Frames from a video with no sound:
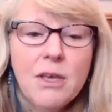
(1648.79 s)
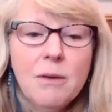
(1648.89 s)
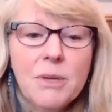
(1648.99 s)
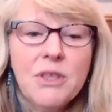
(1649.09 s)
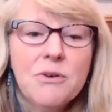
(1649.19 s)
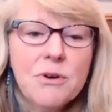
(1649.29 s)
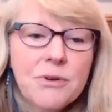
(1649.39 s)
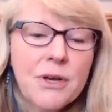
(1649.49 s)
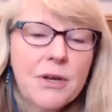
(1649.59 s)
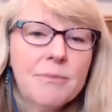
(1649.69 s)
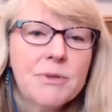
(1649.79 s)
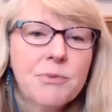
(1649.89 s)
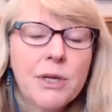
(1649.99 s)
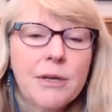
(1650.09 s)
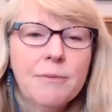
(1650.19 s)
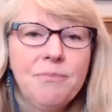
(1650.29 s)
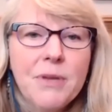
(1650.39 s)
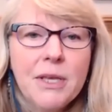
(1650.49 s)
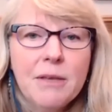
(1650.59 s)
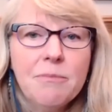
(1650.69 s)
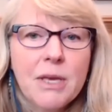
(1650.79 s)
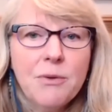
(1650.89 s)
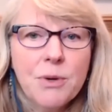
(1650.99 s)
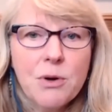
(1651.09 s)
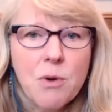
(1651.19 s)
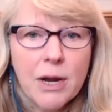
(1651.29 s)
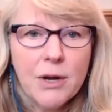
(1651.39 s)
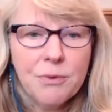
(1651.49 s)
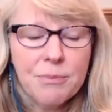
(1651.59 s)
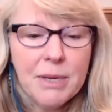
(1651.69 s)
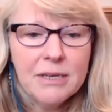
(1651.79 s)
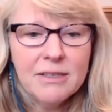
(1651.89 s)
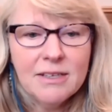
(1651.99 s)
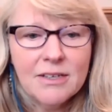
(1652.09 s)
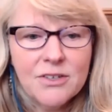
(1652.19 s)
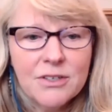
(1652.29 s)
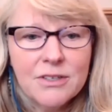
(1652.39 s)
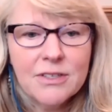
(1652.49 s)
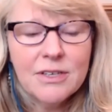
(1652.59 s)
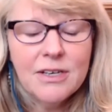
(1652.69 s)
But there are times when it may require repeated sessions.